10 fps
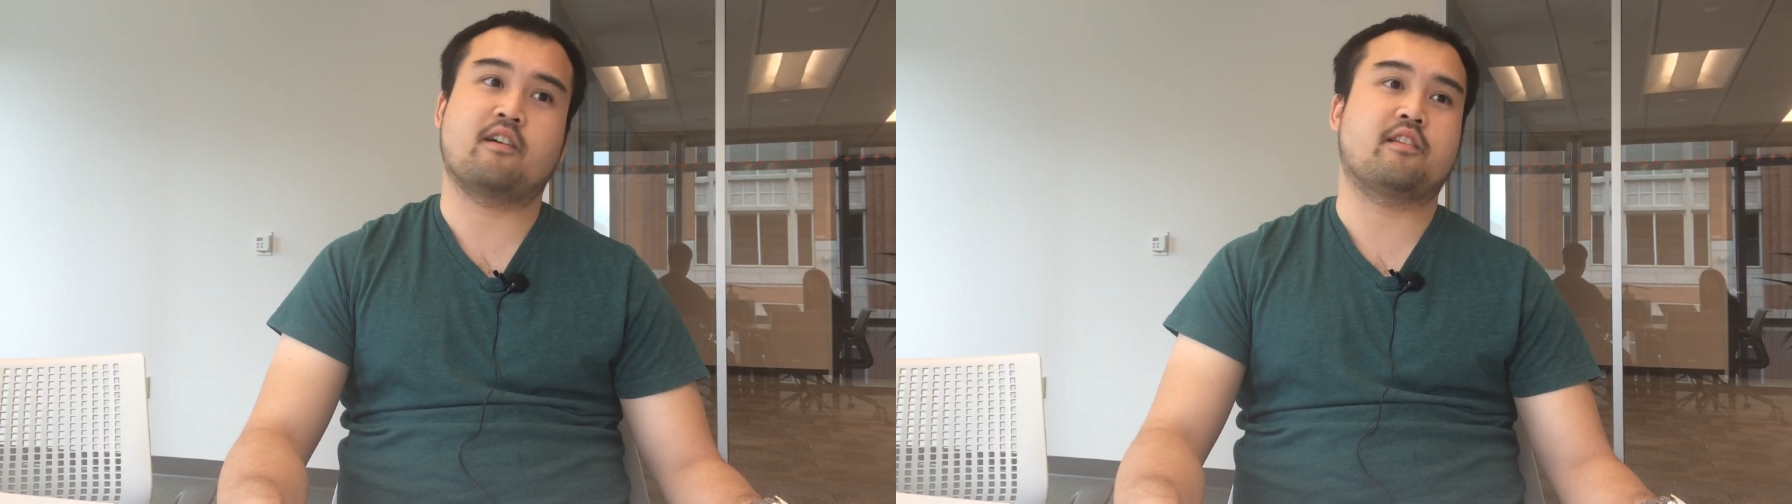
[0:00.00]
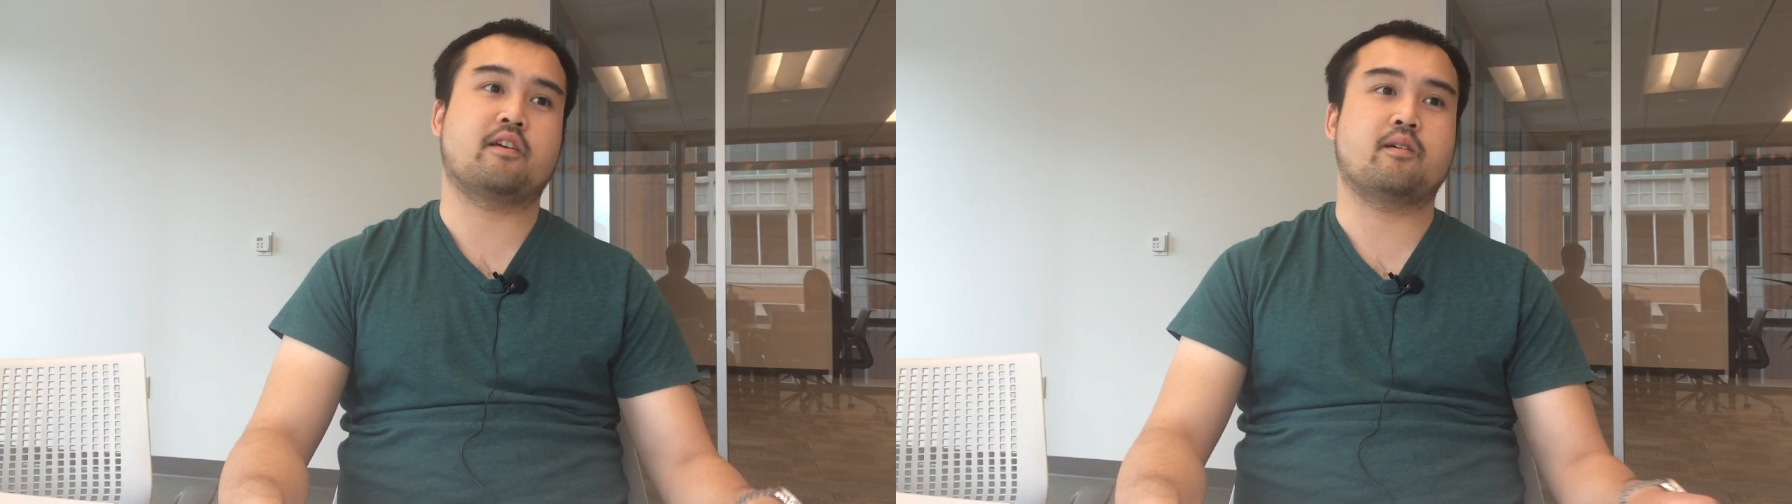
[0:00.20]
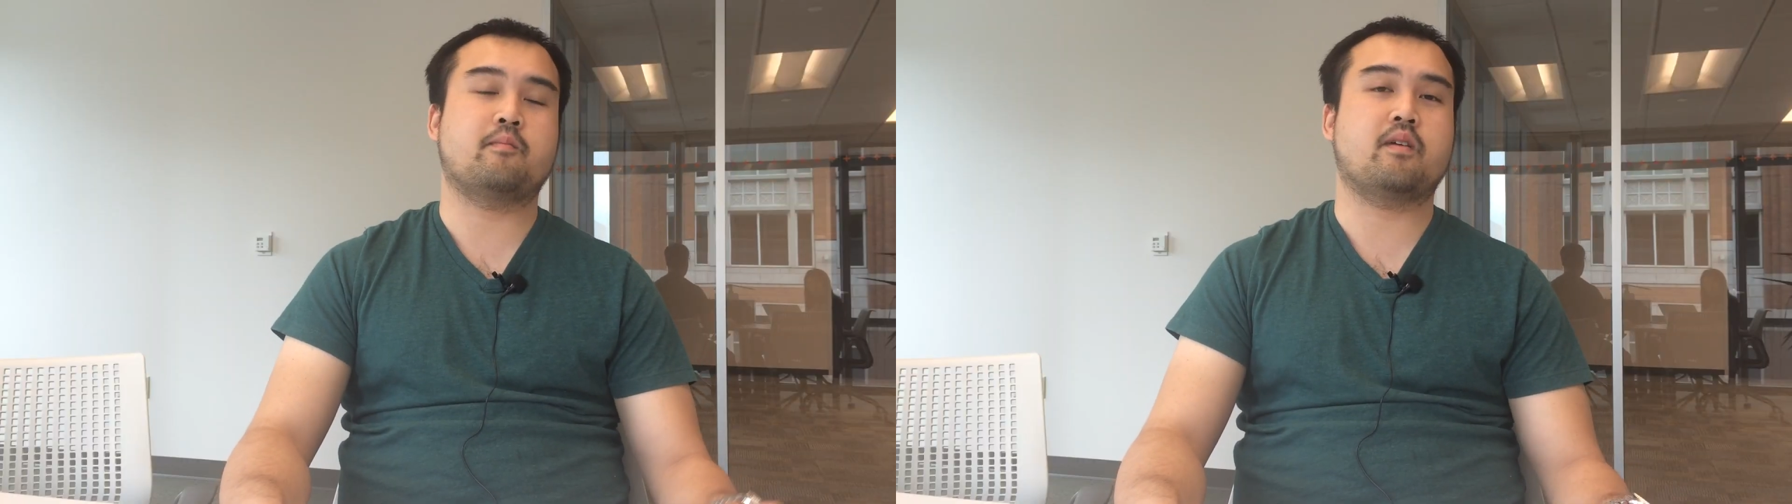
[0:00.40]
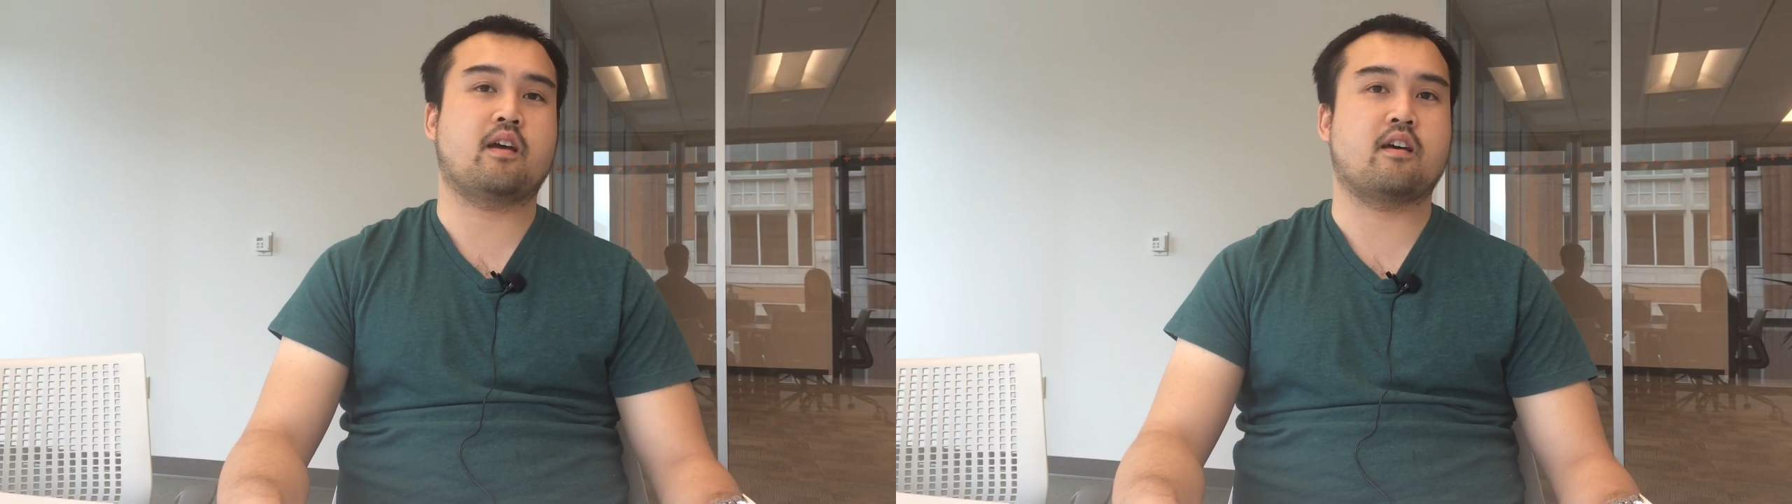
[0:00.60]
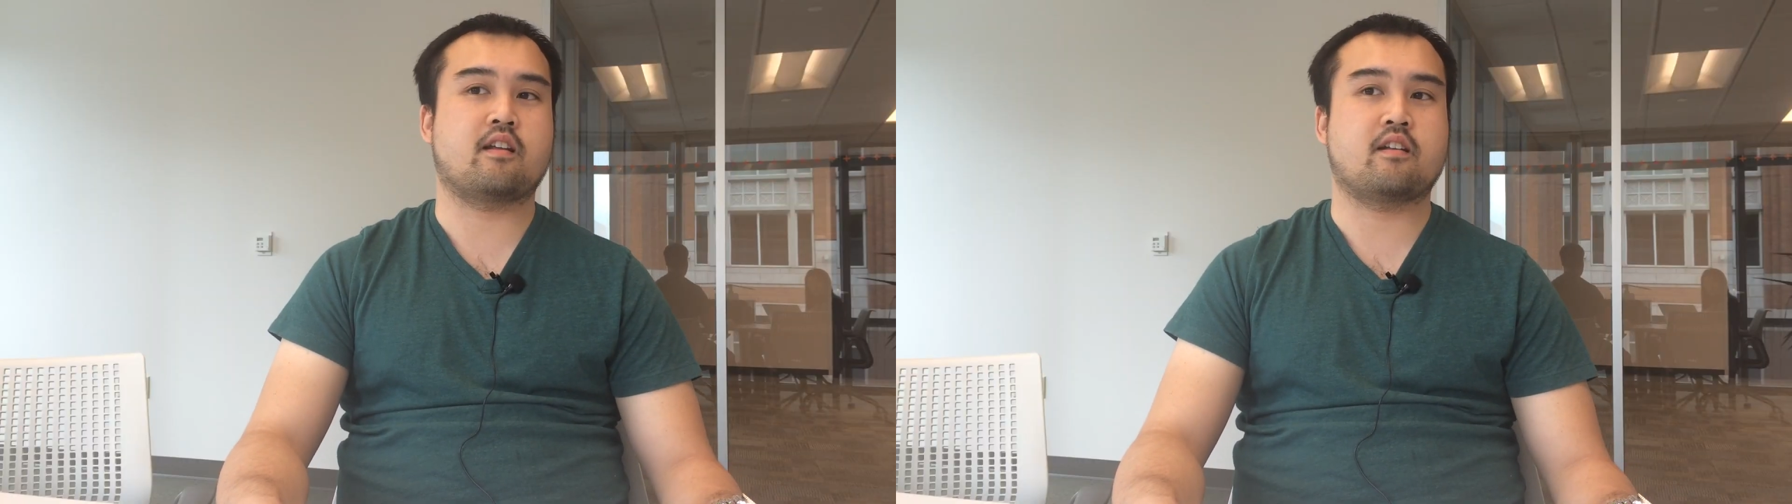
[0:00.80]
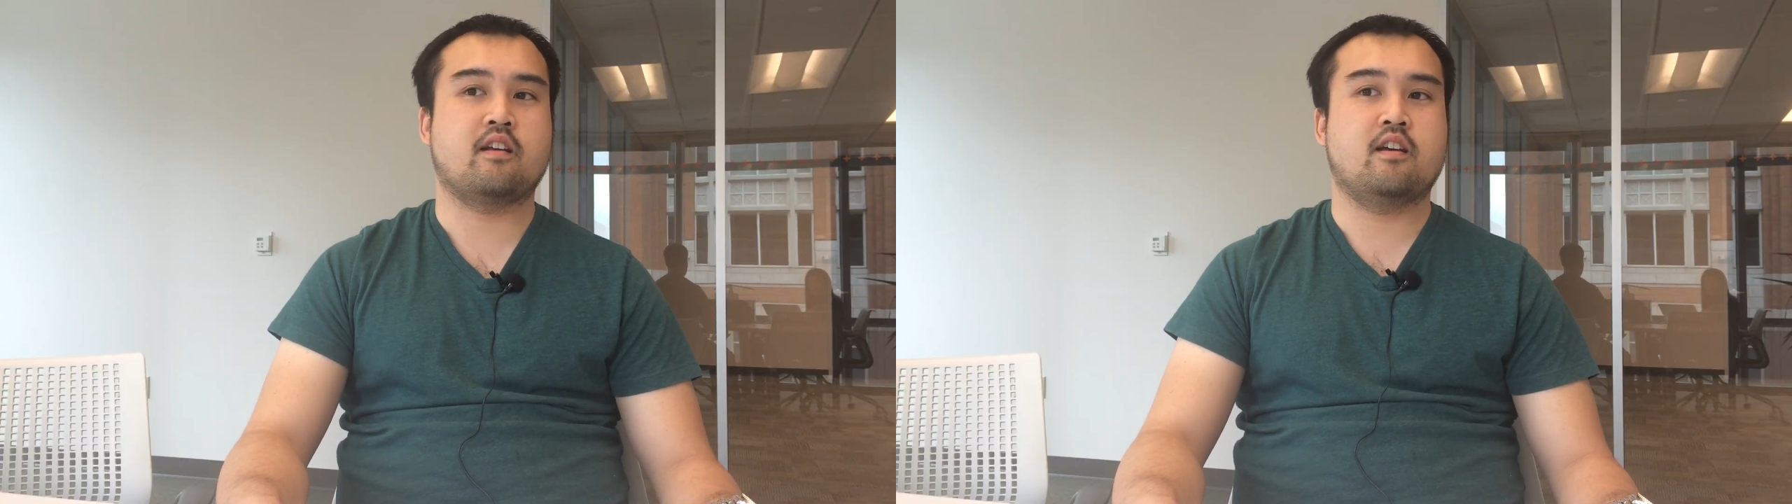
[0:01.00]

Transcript: on them and